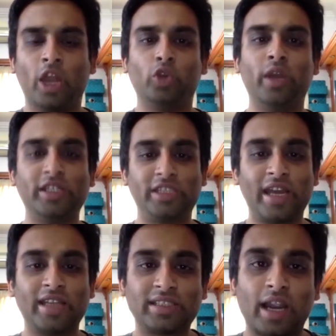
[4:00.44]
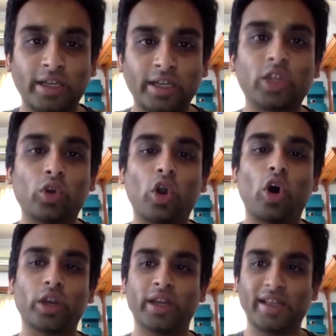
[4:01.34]
Today she has started her own
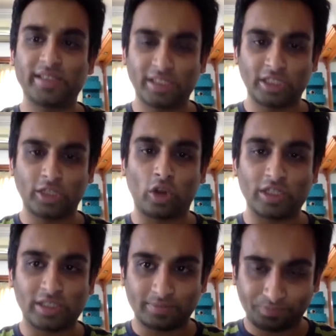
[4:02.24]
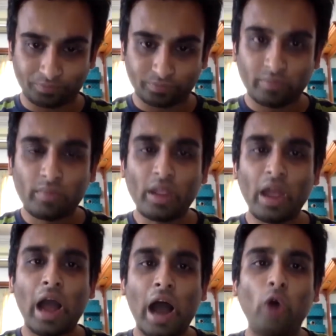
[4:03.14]
organization called as
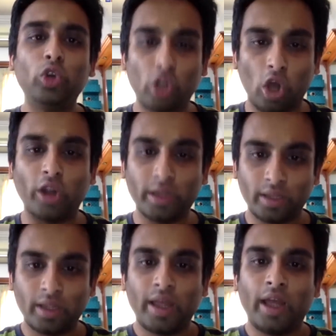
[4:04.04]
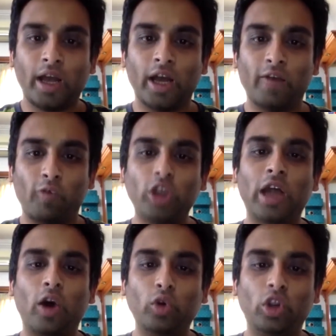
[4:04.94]
Outlawed. What
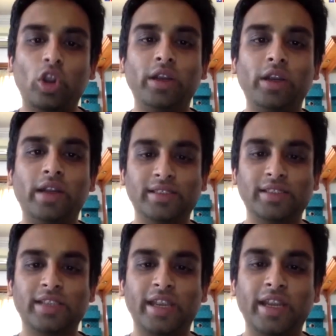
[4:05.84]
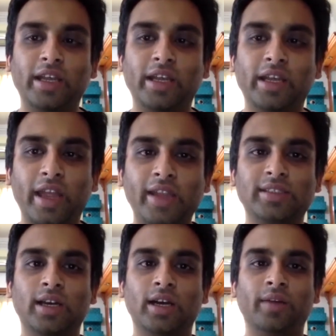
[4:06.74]
Outlawed does is it
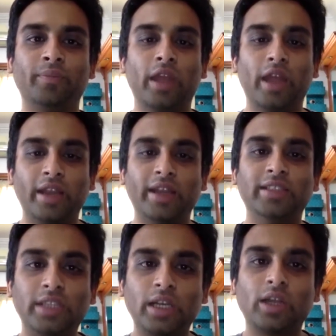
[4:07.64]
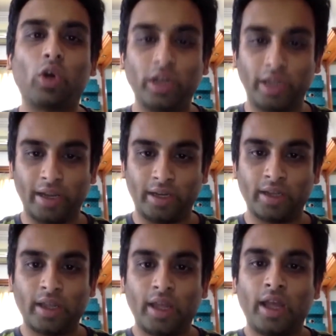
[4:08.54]
creates digital
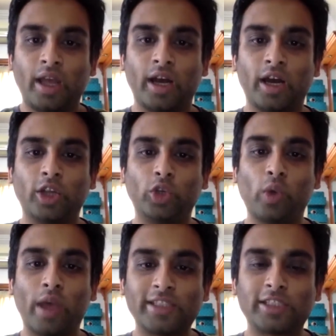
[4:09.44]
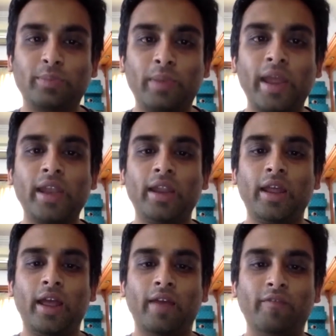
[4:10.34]
content to explain
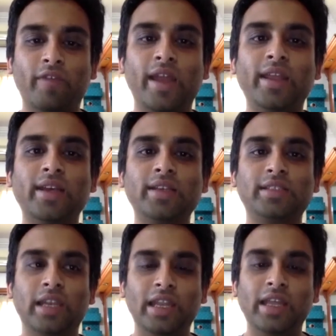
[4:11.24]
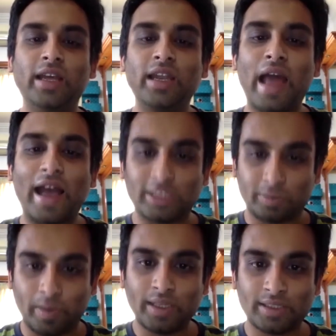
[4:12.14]
various legal
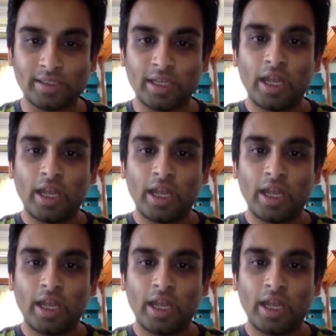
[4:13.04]
aspects